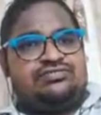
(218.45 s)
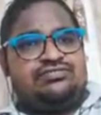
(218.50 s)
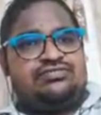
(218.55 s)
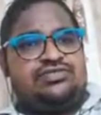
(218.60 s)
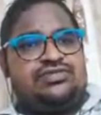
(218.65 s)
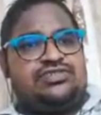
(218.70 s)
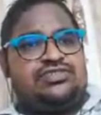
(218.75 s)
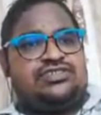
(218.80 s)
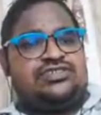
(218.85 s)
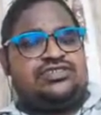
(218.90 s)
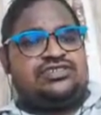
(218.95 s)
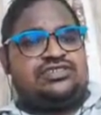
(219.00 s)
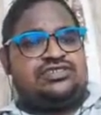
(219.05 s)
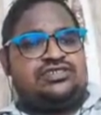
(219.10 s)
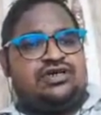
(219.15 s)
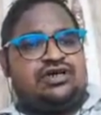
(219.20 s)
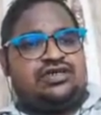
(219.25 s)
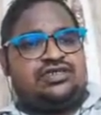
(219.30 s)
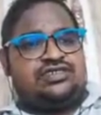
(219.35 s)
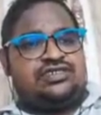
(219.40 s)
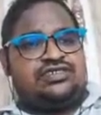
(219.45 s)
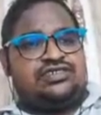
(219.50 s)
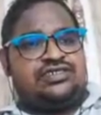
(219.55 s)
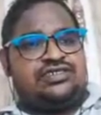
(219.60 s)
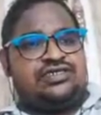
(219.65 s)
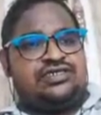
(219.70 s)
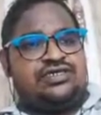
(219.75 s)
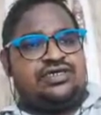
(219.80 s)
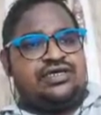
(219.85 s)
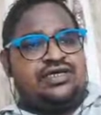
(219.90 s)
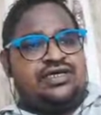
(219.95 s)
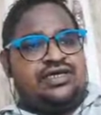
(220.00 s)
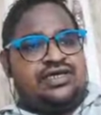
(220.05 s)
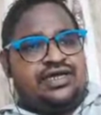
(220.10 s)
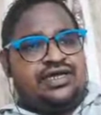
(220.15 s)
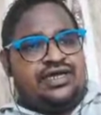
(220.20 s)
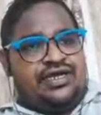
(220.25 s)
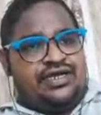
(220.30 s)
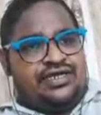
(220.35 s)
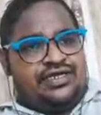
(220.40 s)
This is constant,
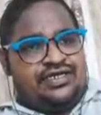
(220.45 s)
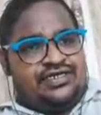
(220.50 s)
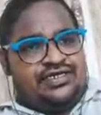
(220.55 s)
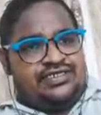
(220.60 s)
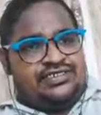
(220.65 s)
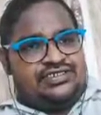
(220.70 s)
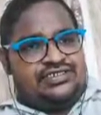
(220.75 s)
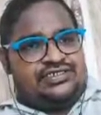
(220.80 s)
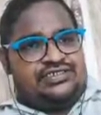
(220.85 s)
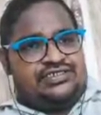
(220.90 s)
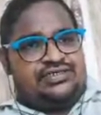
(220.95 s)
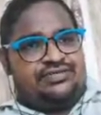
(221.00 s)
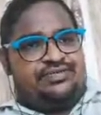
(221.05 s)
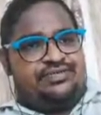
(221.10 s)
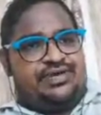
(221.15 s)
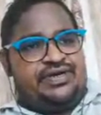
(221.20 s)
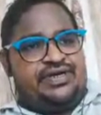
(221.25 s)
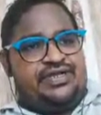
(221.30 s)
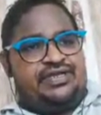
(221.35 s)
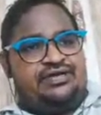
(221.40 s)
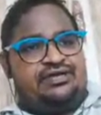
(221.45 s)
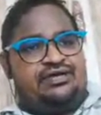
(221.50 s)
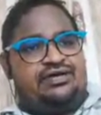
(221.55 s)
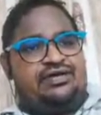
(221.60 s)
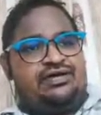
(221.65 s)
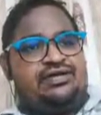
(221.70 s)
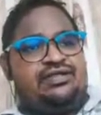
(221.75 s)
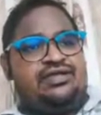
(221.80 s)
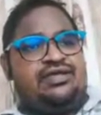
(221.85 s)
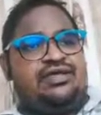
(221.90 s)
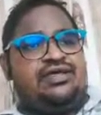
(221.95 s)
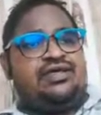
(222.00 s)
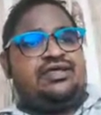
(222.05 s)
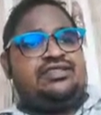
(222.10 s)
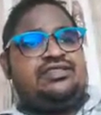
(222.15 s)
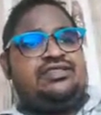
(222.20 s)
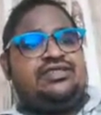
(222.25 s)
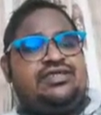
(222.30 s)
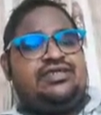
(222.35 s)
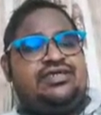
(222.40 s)
and it is depending on
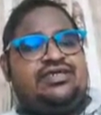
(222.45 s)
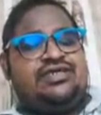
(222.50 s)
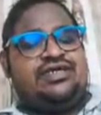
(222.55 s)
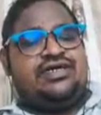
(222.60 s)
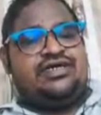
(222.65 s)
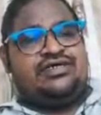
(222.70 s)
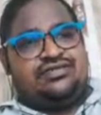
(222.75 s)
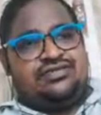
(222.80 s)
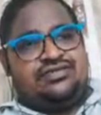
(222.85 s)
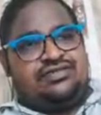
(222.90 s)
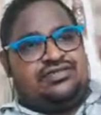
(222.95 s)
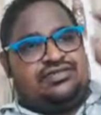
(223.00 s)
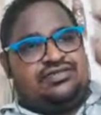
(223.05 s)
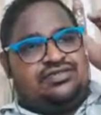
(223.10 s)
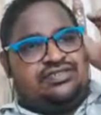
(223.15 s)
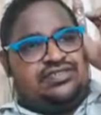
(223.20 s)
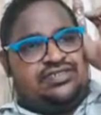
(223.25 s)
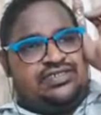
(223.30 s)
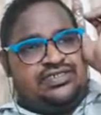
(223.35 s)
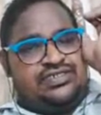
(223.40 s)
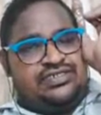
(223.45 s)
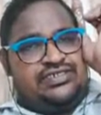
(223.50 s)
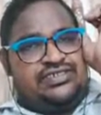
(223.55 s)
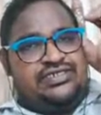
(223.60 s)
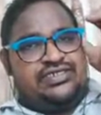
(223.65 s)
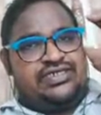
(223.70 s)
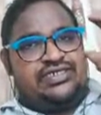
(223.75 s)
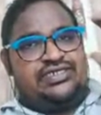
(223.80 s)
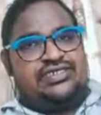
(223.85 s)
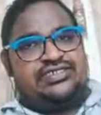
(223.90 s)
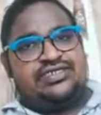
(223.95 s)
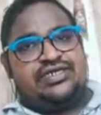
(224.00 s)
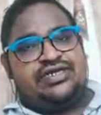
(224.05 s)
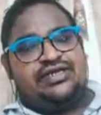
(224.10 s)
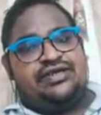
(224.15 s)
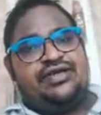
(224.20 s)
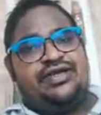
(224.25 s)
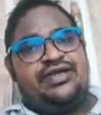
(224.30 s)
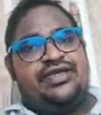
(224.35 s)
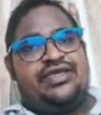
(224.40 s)
the the distance and
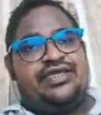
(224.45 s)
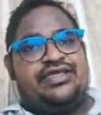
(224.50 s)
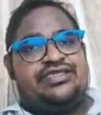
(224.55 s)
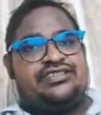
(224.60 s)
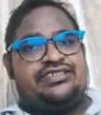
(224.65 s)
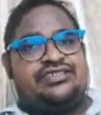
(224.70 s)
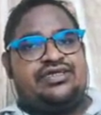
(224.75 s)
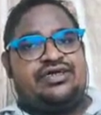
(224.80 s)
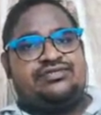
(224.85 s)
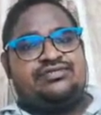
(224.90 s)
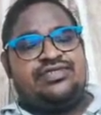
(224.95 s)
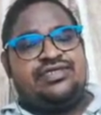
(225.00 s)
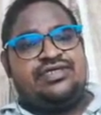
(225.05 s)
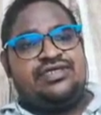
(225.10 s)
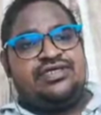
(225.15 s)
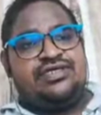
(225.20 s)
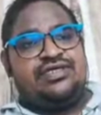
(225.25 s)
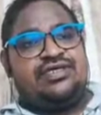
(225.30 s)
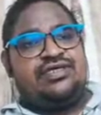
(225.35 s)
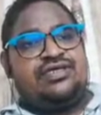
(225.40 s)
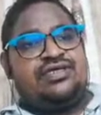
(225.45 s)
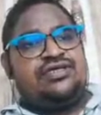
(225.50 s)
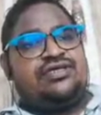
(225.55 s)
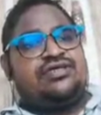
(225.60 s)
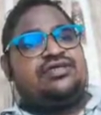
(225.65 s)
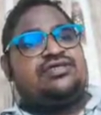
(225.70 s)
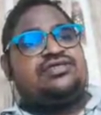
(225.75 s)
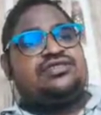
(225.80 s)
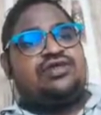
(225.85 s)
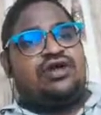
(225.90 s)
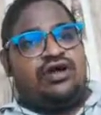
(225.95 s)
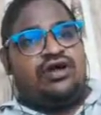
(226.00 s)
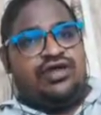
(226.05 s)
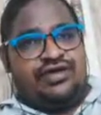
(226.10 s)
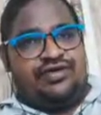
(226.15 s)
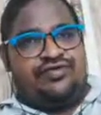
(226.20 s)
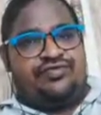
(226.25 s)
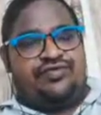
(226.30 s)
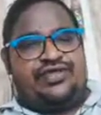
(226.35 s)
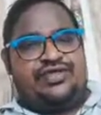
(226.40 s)
radius of the
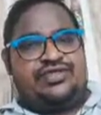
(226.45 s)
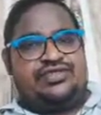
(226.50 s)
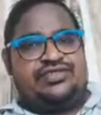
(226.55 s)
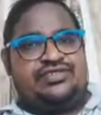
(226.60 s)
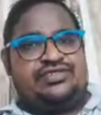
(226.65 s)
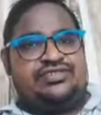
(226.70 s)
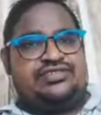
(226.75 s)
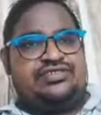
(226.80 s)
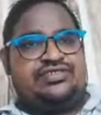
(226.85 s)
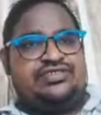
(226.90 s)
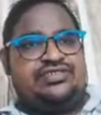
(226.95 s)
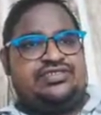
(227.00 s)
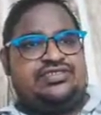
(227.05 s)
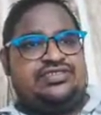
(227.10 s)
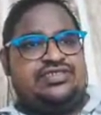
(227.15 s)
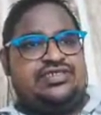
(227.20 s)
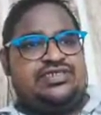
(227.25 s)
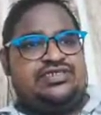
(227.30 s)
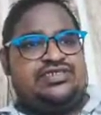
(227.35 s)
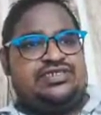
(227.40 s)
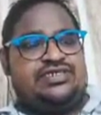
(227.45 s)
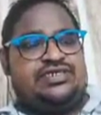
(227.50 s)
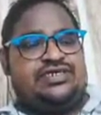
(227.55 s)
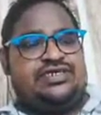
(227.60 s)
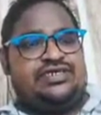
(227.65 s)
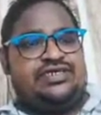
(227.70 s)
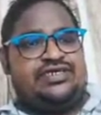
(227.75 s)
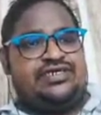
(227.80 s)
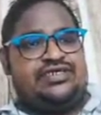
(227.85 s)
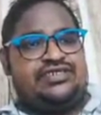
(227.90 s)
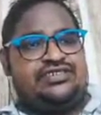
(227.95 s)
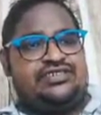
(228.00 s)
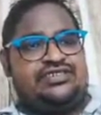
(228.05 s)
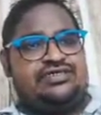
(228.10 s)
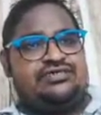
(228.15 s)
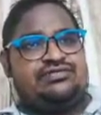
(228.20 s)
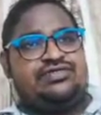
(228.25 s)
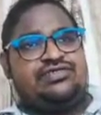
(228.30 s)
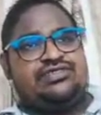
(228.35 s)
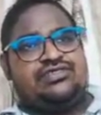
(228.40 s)
solid wire. The distance and radius
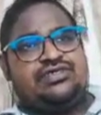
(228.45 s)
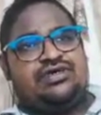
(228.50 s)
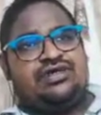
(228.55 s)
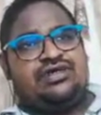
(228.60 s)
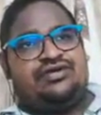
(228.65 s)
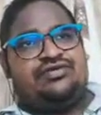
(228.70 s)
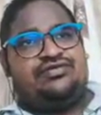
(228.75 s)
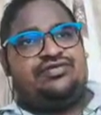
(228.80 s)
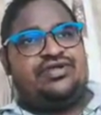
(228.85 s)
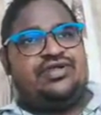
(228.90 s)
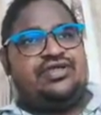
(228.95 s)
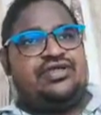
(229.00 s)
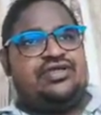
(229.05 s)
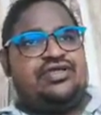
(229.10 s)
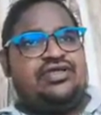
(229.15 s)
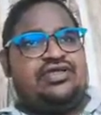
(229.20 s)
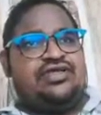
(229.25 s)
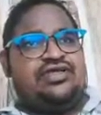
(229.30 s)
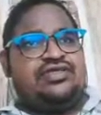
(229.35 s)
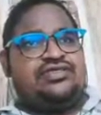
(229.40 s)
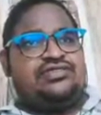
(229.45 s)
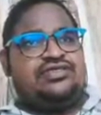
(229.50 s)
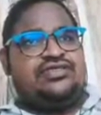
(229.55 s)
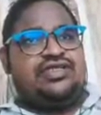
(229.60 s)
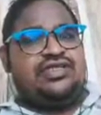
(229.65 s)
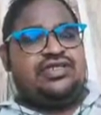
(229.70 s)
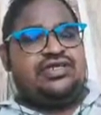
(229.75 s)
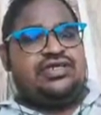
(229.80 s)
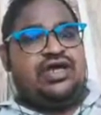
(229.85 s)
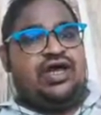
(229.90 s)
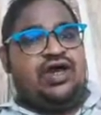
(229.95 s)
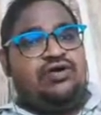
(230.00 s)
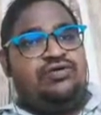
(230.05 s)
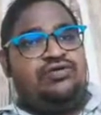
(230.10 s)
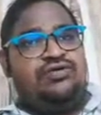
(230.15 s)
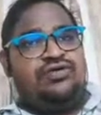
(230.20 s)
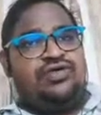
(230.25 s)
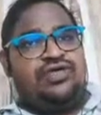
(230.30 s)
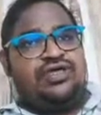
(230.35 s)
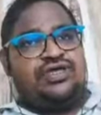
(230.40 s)
of the solid wire. So then how
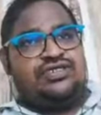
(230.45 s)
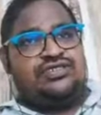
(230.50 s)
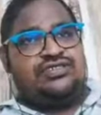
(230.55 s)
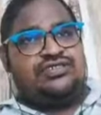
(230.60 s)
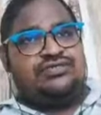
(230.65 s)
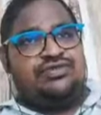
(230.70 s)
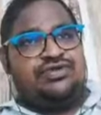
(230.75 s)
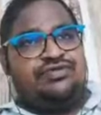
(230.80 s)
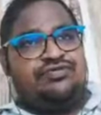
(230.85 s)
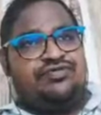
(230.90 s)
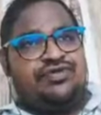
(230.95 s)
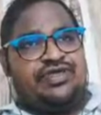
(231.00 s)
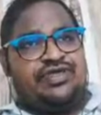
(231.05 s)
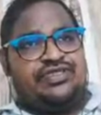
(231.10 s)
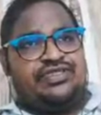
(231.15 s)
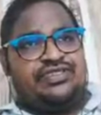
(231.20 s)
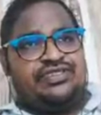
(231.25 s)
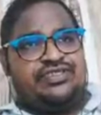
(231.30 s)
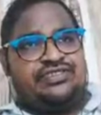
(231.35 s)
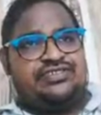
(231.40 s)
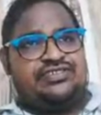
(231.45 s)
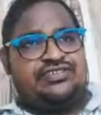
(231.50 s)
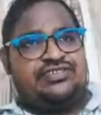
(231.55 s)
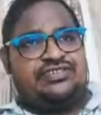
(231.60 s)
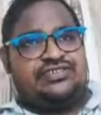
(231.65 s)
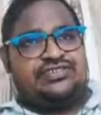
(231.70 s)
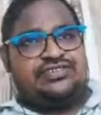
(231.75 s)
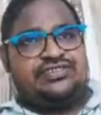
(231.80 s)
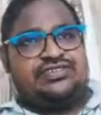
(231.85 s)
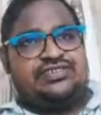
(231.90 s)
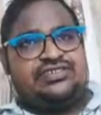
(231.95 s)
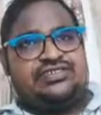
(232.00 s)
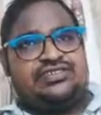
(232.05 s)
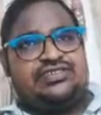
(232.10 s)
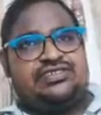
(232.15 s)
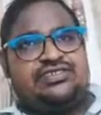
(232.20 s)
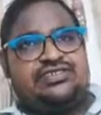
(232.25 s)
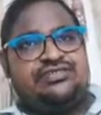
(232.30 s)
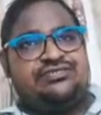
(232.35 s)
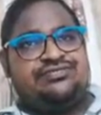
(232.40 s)
you can simplify this in the
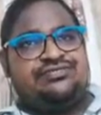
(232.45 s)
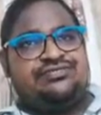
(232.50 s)
sense?